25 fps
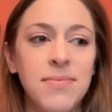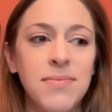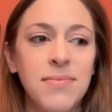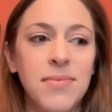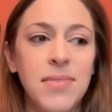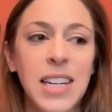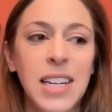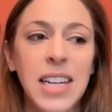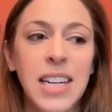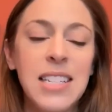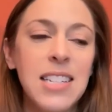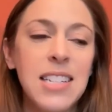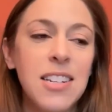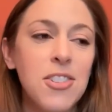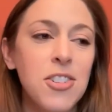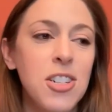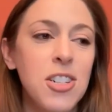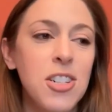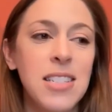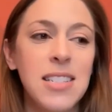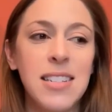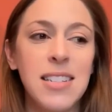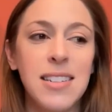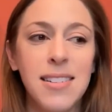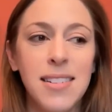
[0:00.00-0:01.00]
I guess I
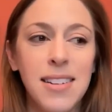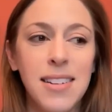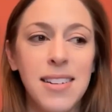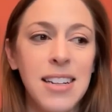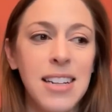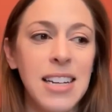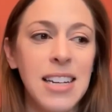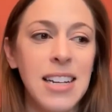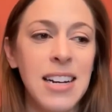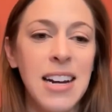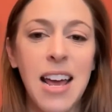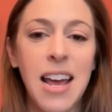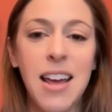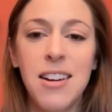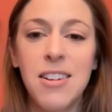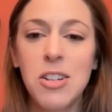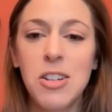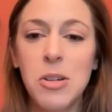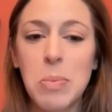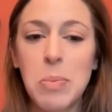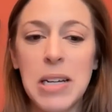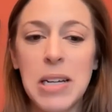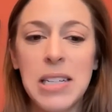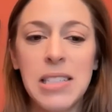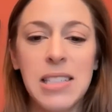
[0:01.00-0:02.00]
just can
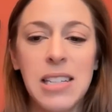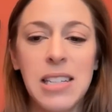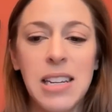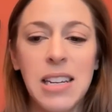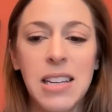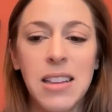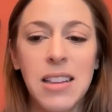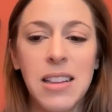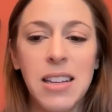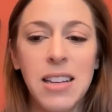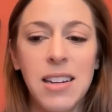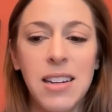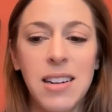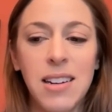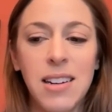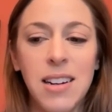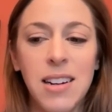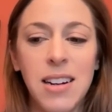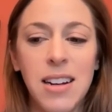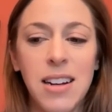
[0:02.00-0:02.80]
end by saying that